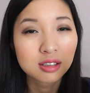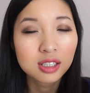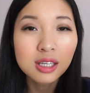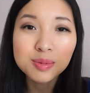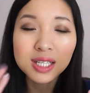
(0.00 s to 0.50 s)

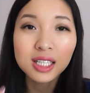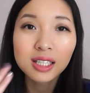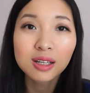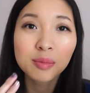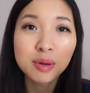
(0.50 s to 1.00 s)
keeps it a
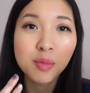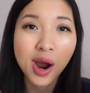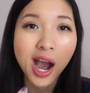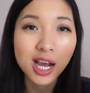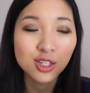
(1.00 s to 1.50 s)
little bit more
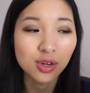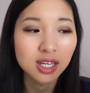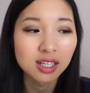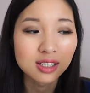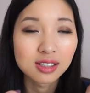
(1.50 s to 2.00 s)

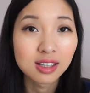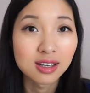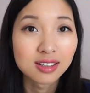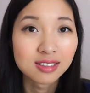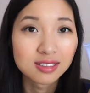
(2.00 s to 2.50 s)
hydrated
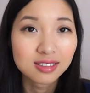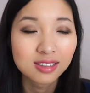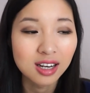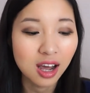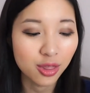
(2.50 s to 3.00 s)
than
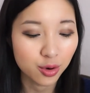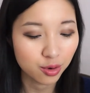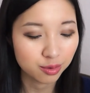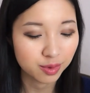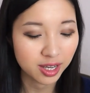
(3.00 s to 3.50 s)
and
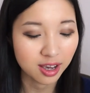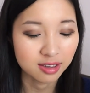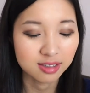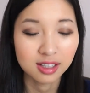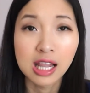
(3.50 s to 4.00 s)
other, I
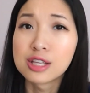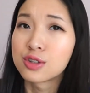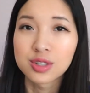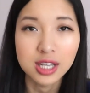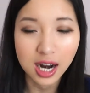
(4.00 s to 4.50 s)
guess,
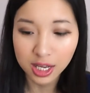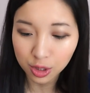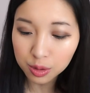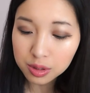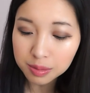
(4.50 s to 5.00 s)
cleansers that I
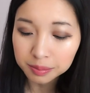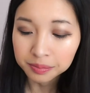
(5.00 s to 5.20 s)
use.